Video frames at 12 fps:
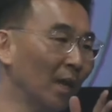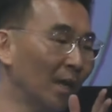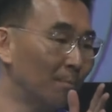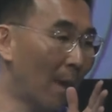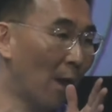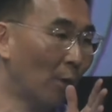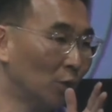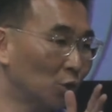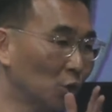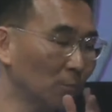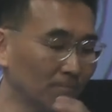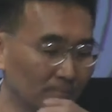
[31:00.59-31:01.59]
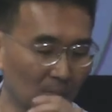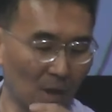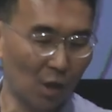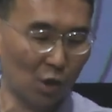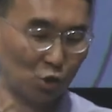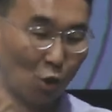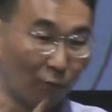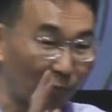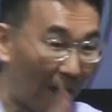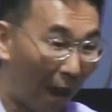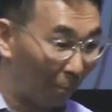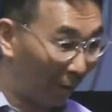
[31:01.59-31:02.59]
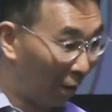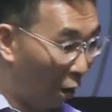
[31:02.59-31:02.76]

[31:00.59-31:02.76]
thing in marriage. Your family